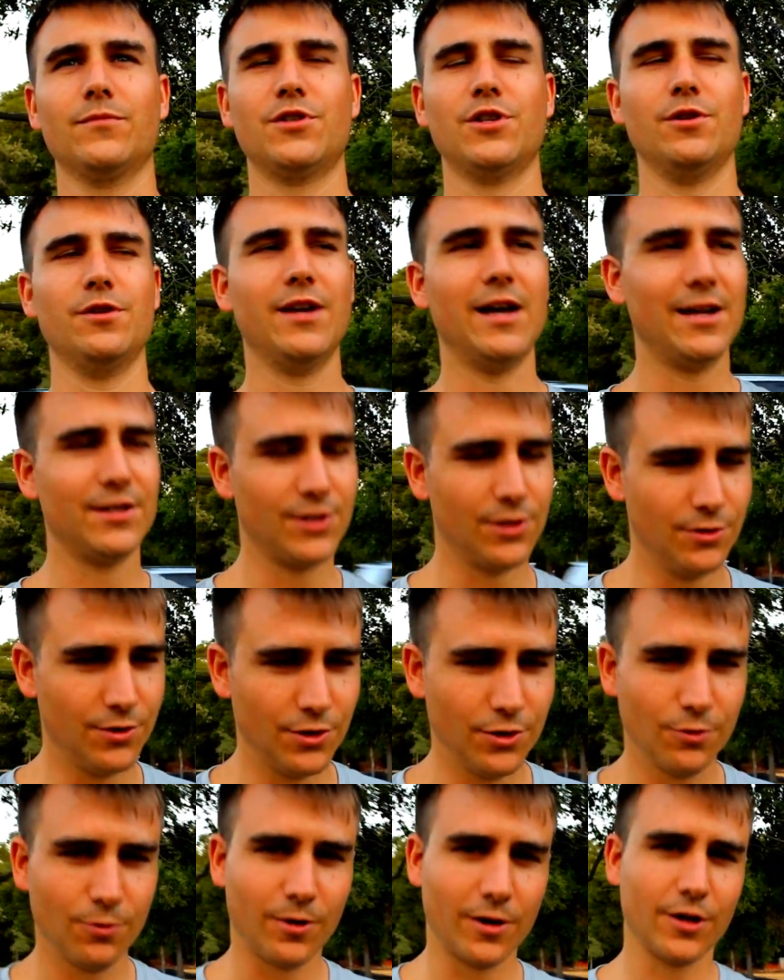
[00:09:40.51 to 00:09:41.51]
So yes, you
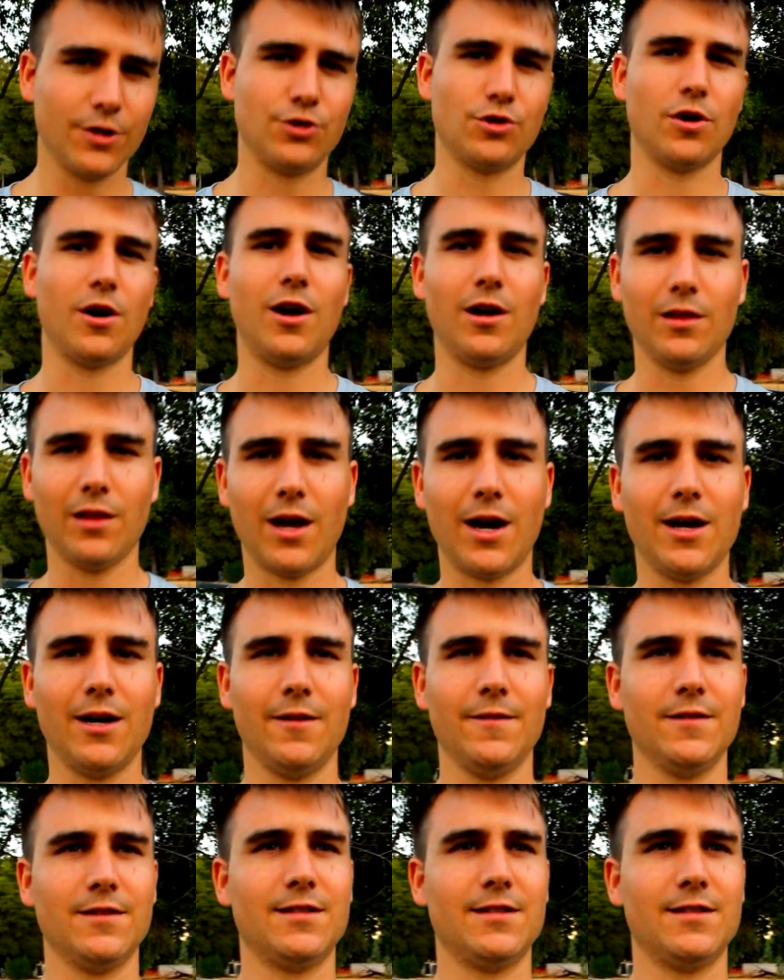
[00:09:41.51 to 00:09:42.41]
do want to draw a line in